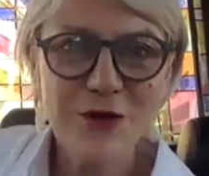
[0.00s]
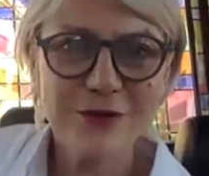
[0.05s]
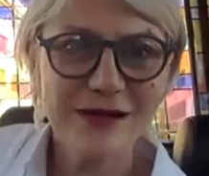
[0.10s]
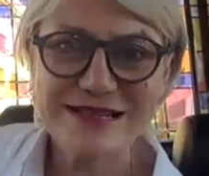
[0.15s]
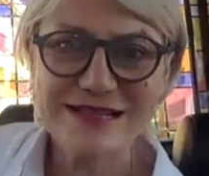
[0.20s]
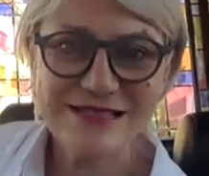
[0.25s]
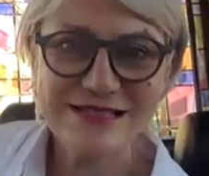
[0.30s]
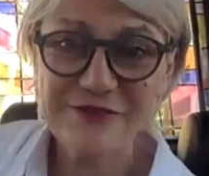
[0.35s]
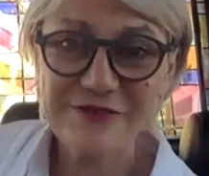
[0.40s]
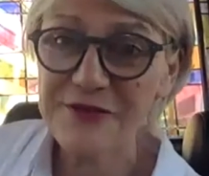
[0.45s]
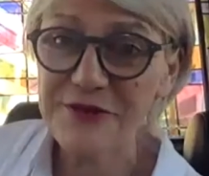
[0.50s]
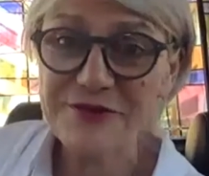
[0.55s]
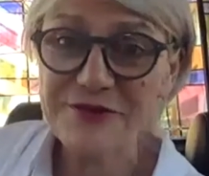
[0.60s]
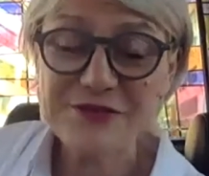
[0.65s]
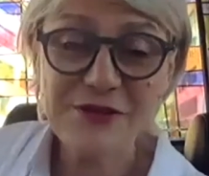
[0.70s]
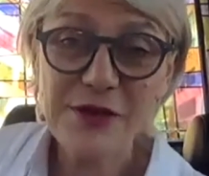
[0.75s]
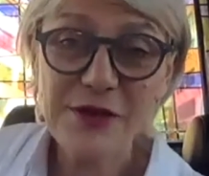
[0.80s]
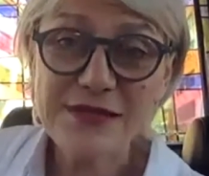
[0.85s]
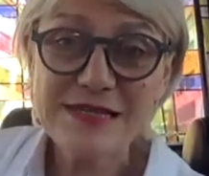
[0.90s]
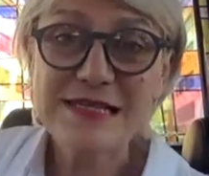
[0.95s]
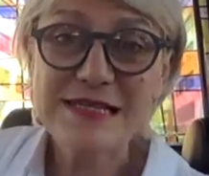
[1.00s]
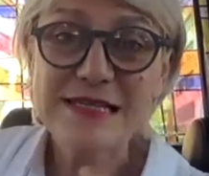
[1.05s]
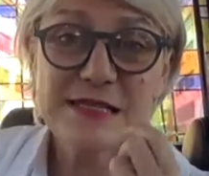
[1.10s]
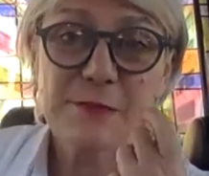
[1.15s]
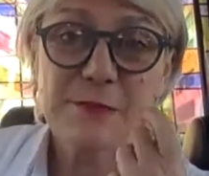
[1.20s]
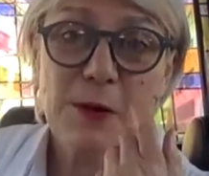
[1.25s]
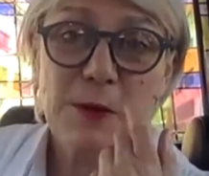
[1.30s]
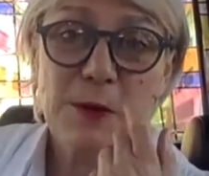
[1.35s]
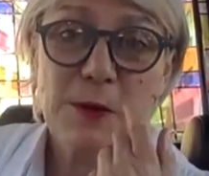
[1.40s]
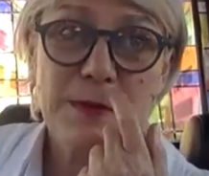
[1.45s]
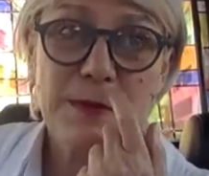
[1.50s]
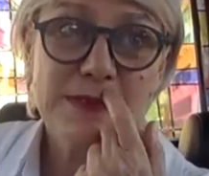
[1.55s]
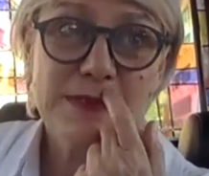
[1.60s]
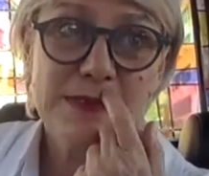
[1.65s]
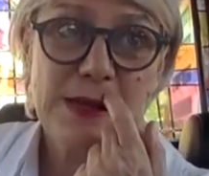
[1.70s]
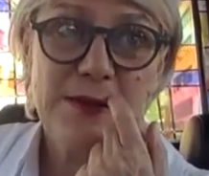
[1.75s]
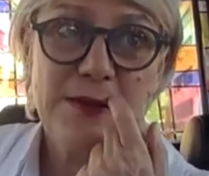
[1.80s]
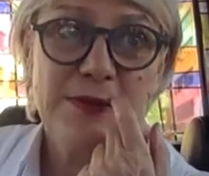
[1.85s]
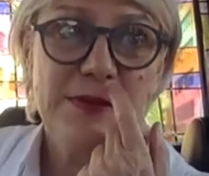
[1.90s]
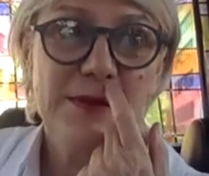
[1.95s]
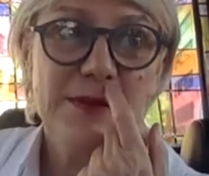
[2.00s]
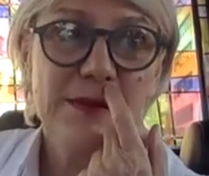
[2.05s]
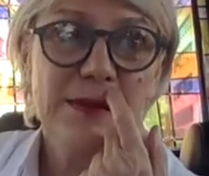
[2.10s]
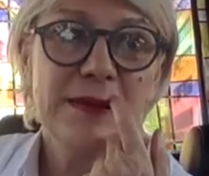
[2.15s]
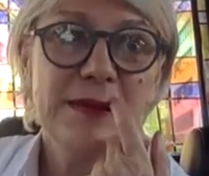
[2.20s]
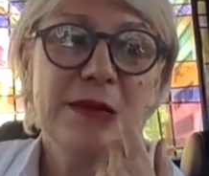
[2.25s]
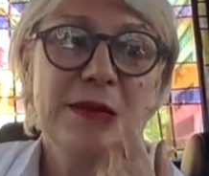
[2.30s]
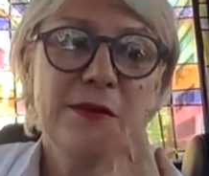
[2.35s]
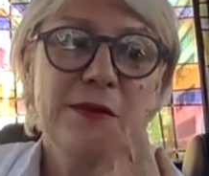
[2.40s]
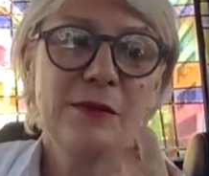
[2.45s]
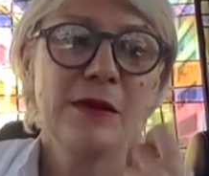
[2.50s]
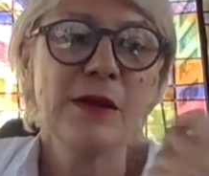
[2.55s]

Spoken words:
It's difficult to know. This is the problem. So, you know,